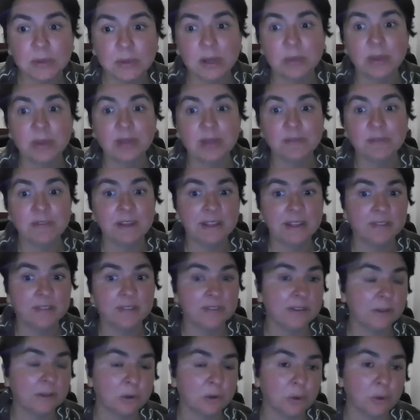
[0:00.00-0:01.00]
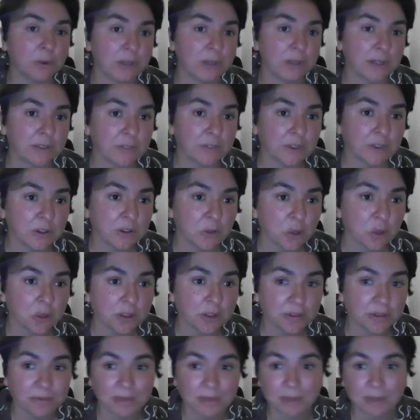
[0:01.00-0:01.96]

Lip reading: while we are facing local extinction?